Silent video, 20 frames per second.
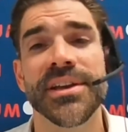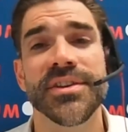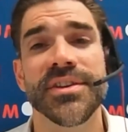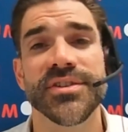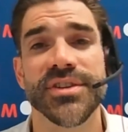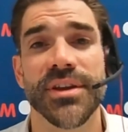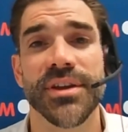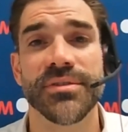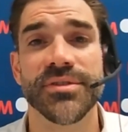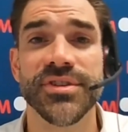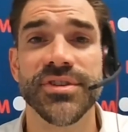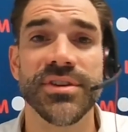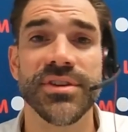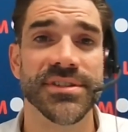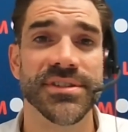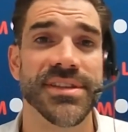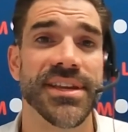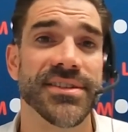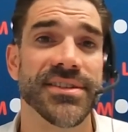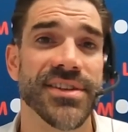So as soon
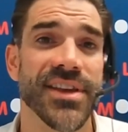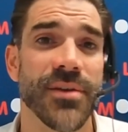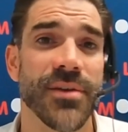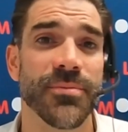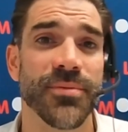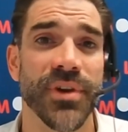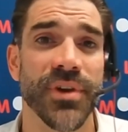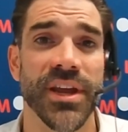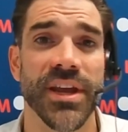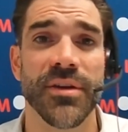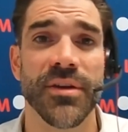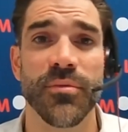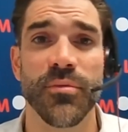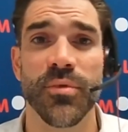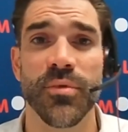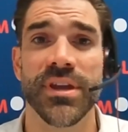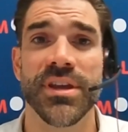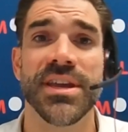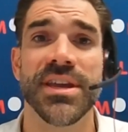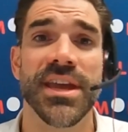as that's happening,
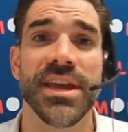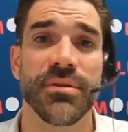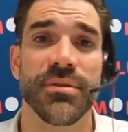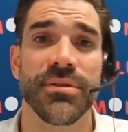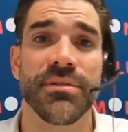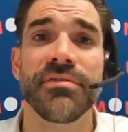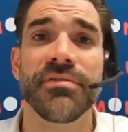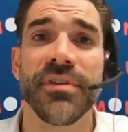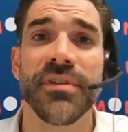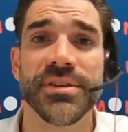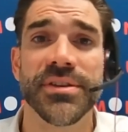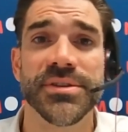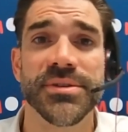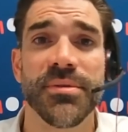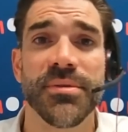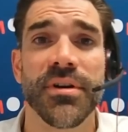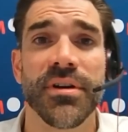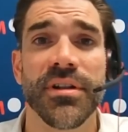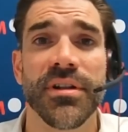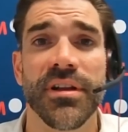we can get on the phone to
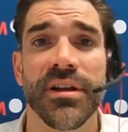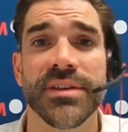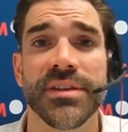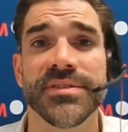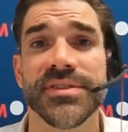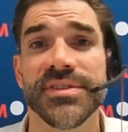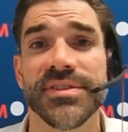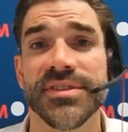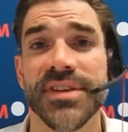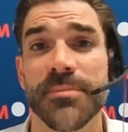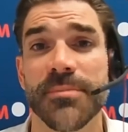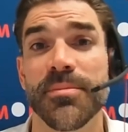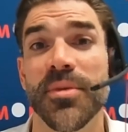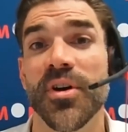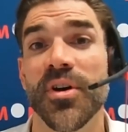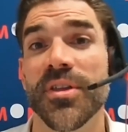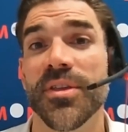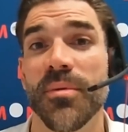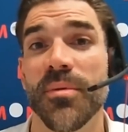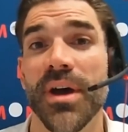our clients and say,
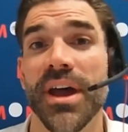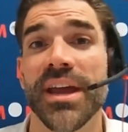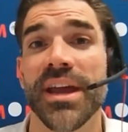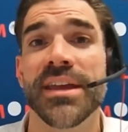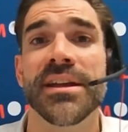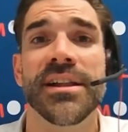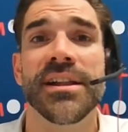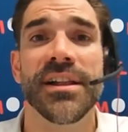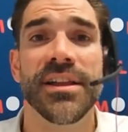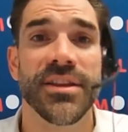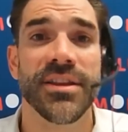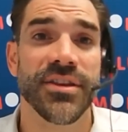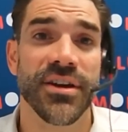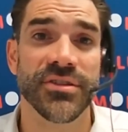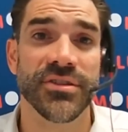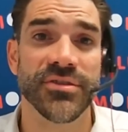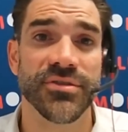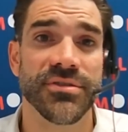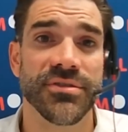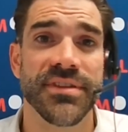by the way, your
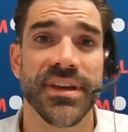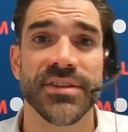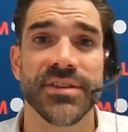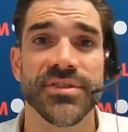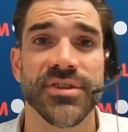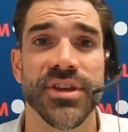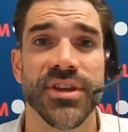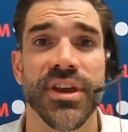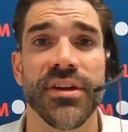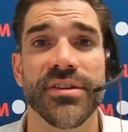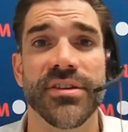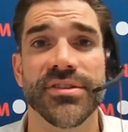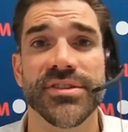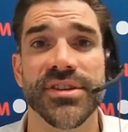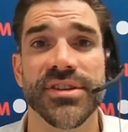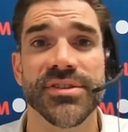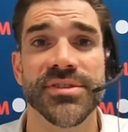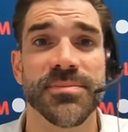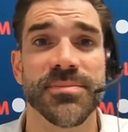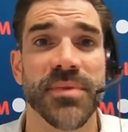100,000 euros
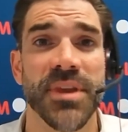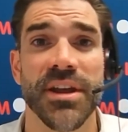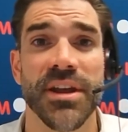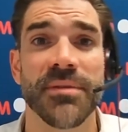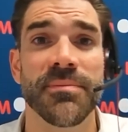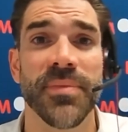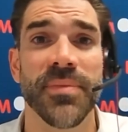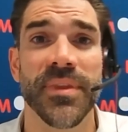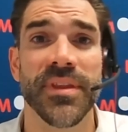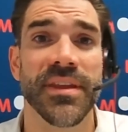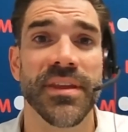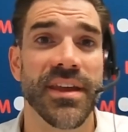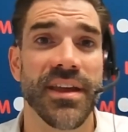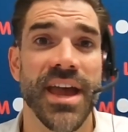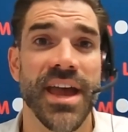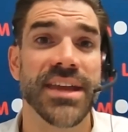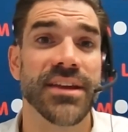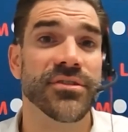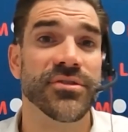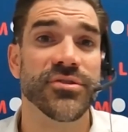is,
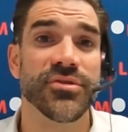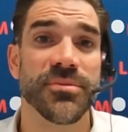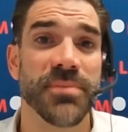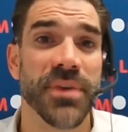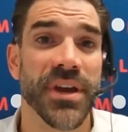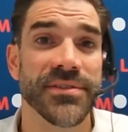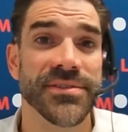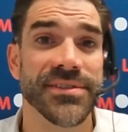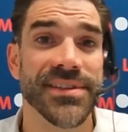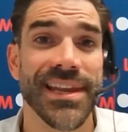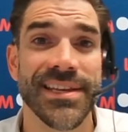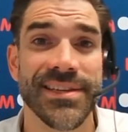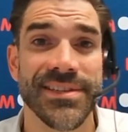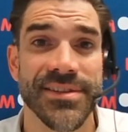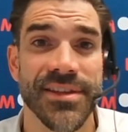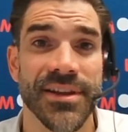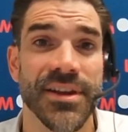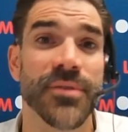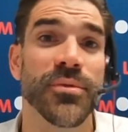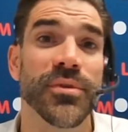£800 less
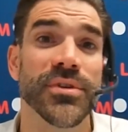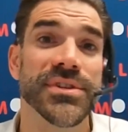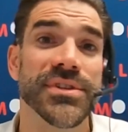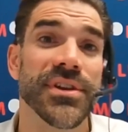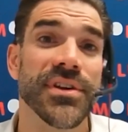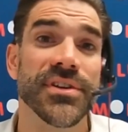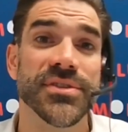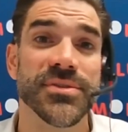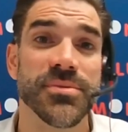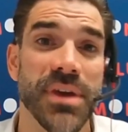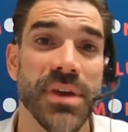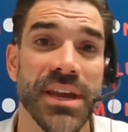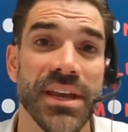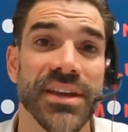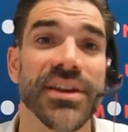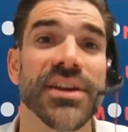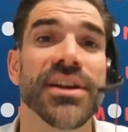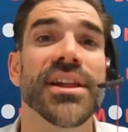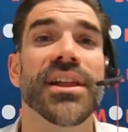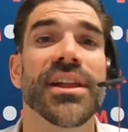than it was last
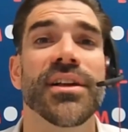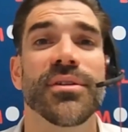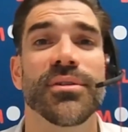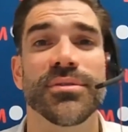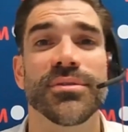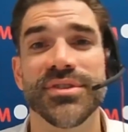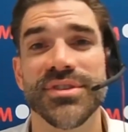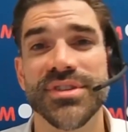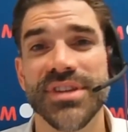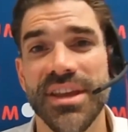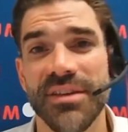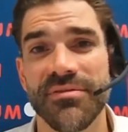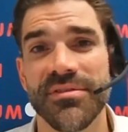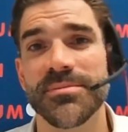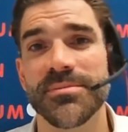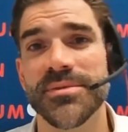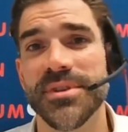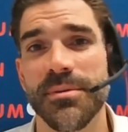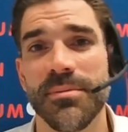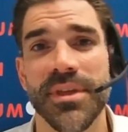week, or just give
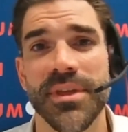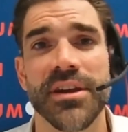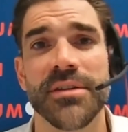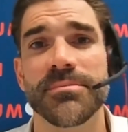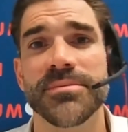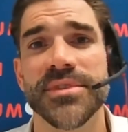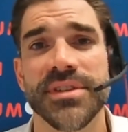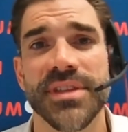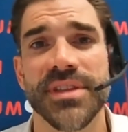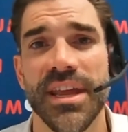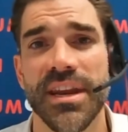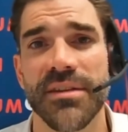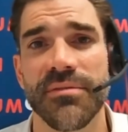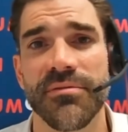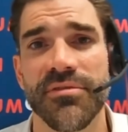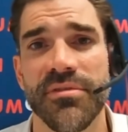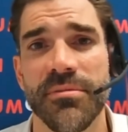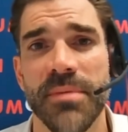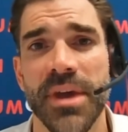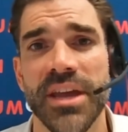them some of that up-to-date
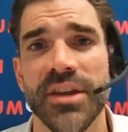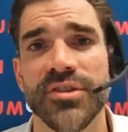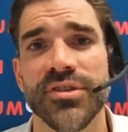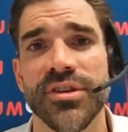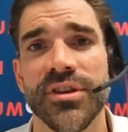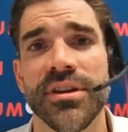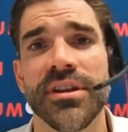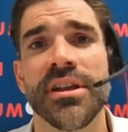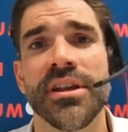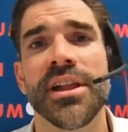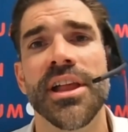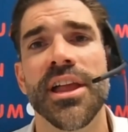information.